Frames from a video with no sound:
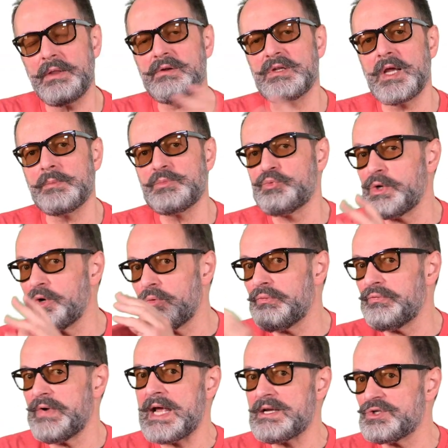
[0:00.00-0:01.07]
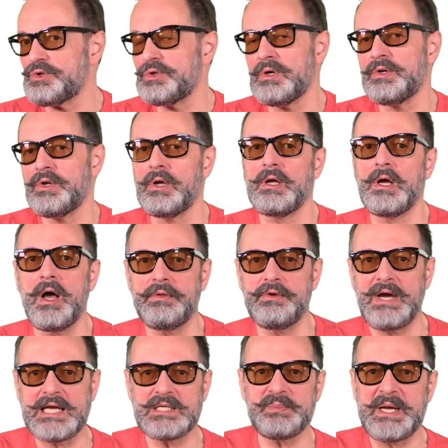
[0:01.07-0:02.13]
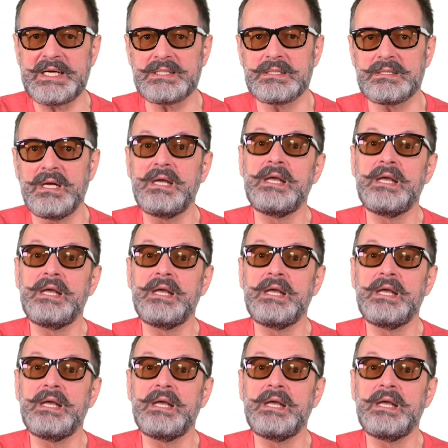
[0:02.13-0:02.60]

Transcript: other times we go faster on the other aspects.